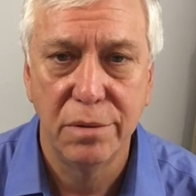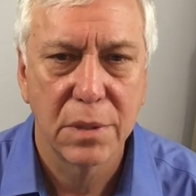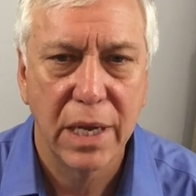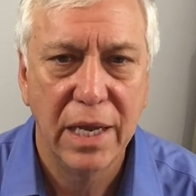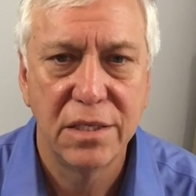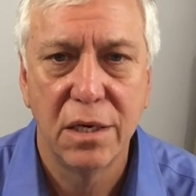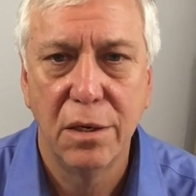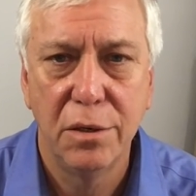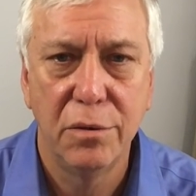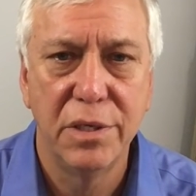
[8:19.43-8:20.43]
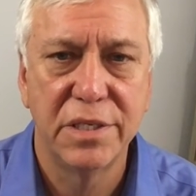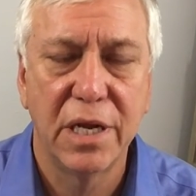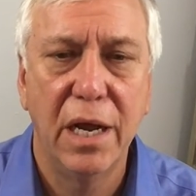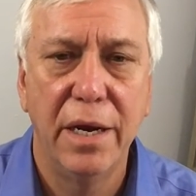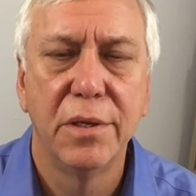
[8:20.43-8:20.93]
As a little
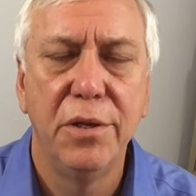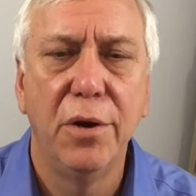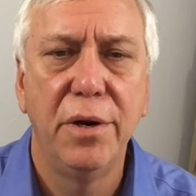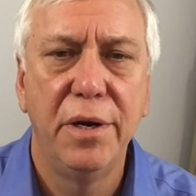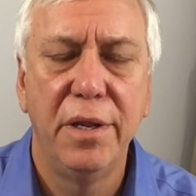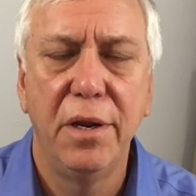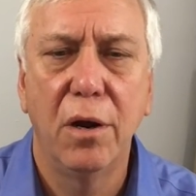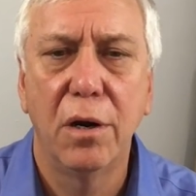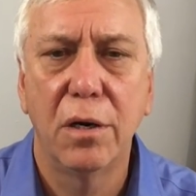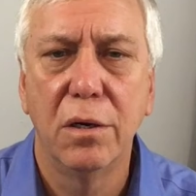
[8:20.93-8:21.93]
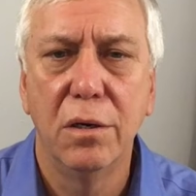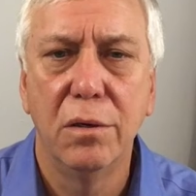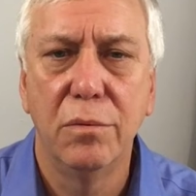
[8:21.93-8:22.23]
aside, noted in the article